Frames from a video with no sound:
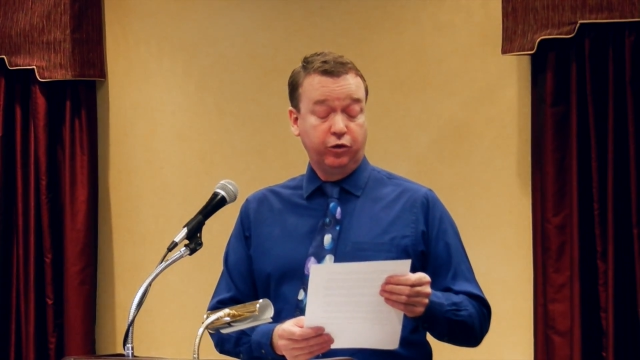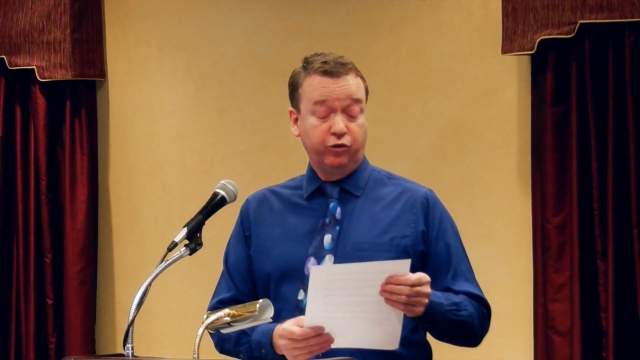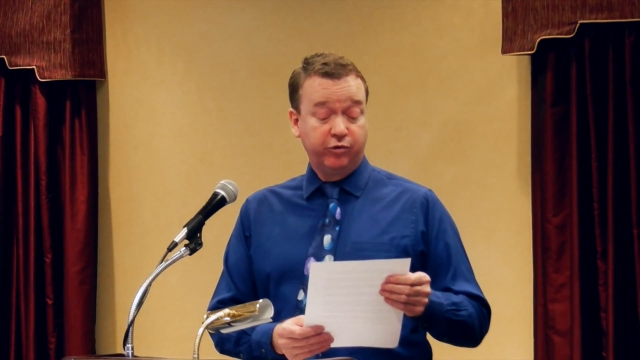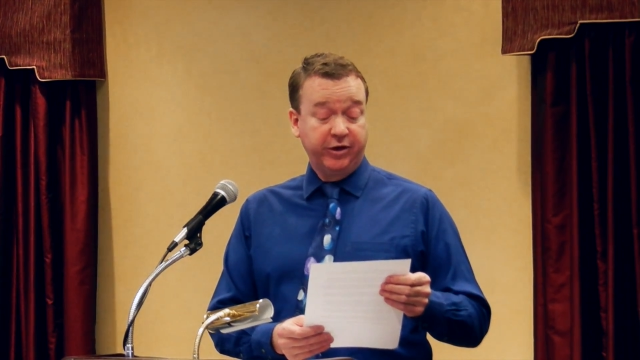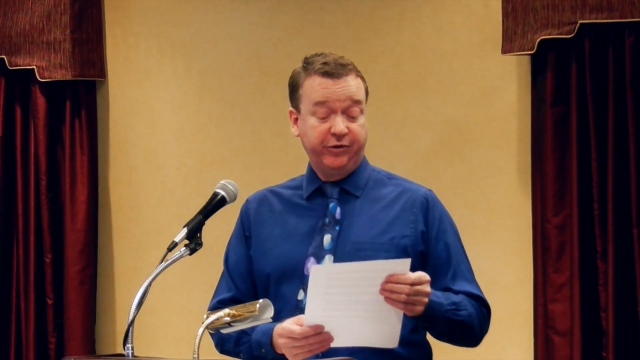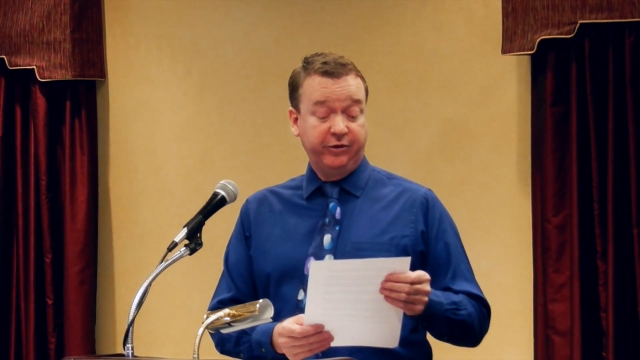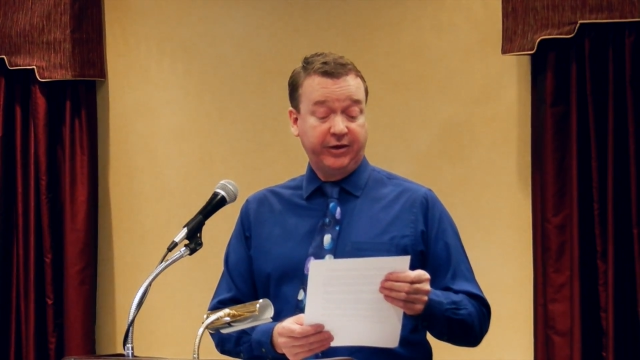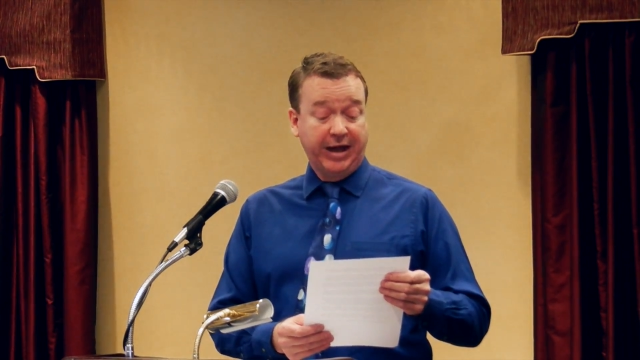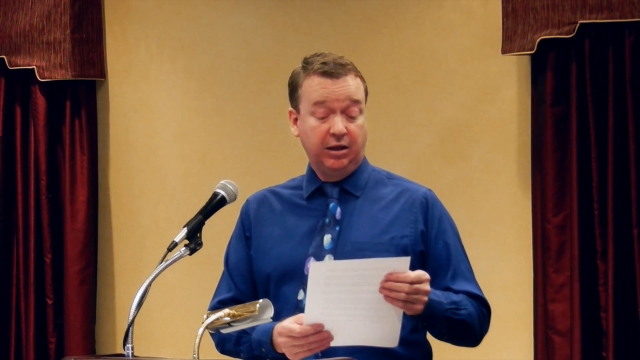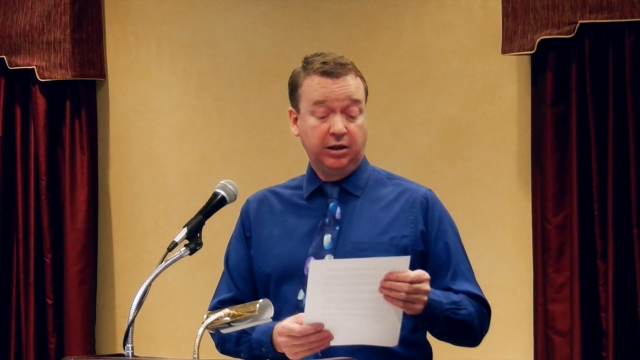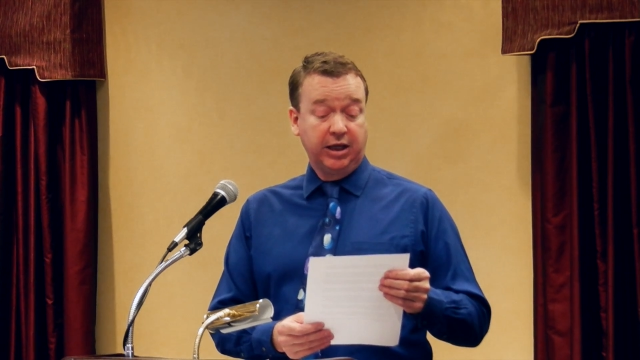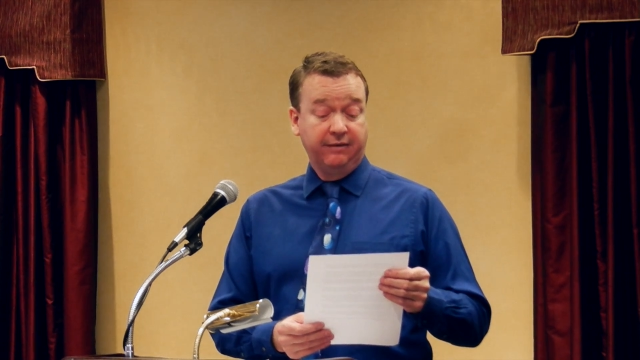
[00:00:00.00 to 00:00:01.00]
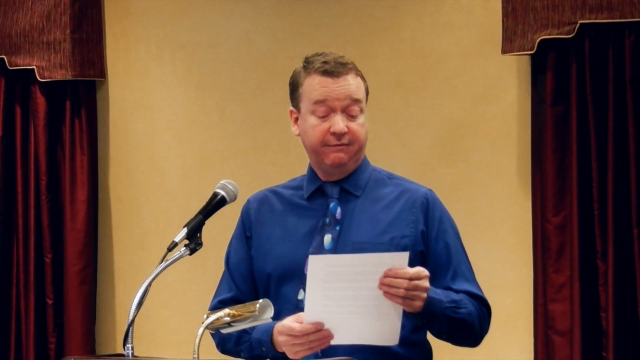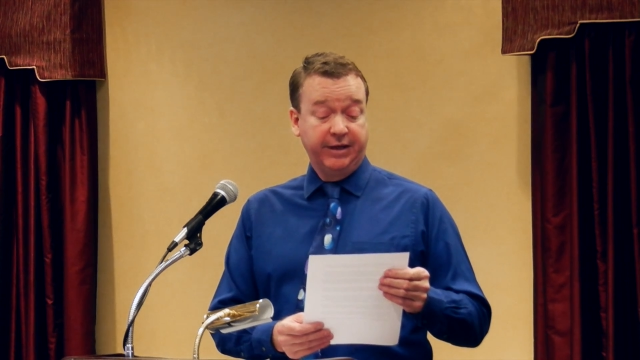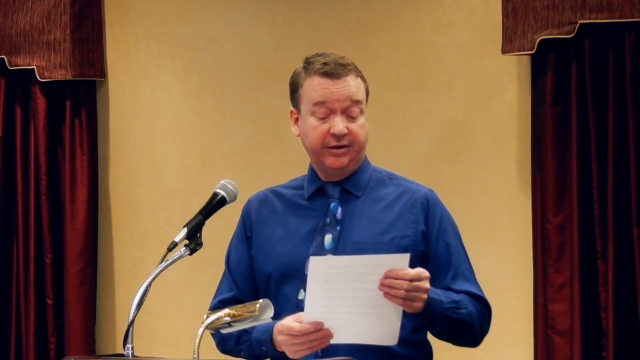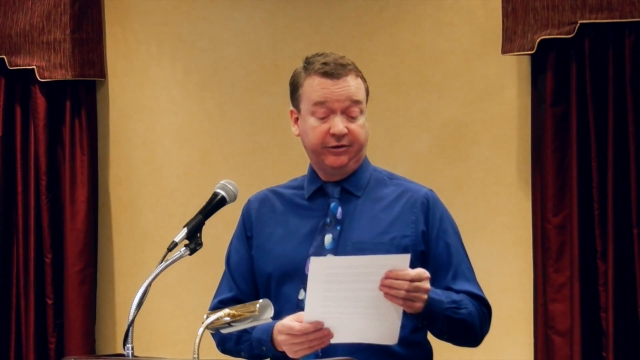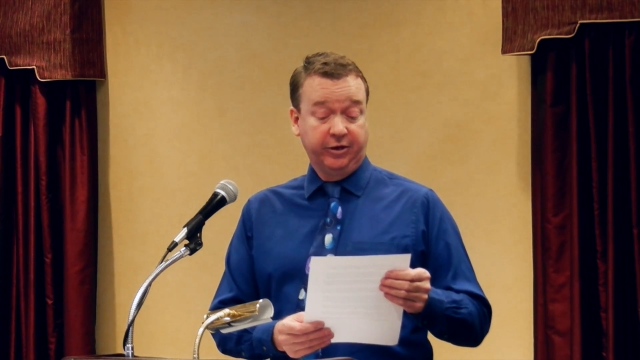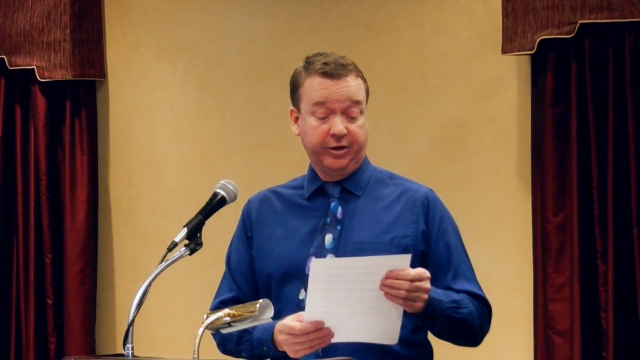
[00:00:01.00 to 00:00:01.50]
nutritious elk and
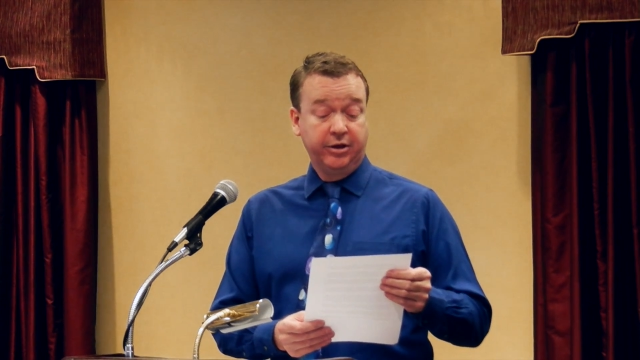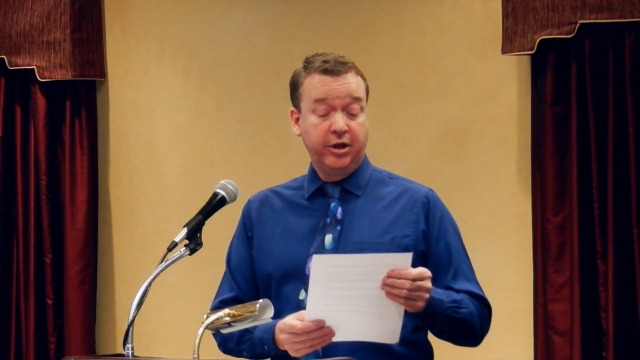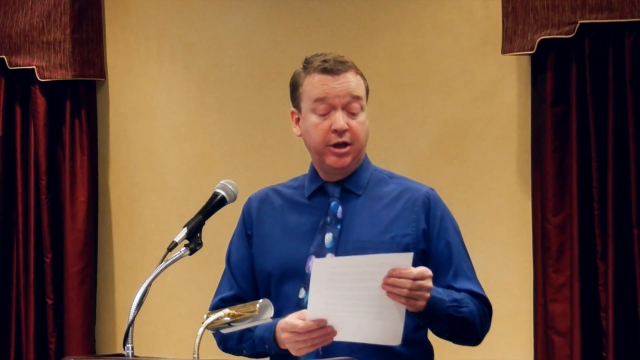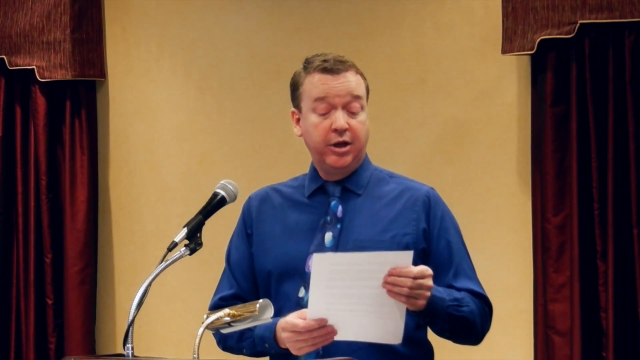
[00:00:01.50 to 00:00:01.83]
venison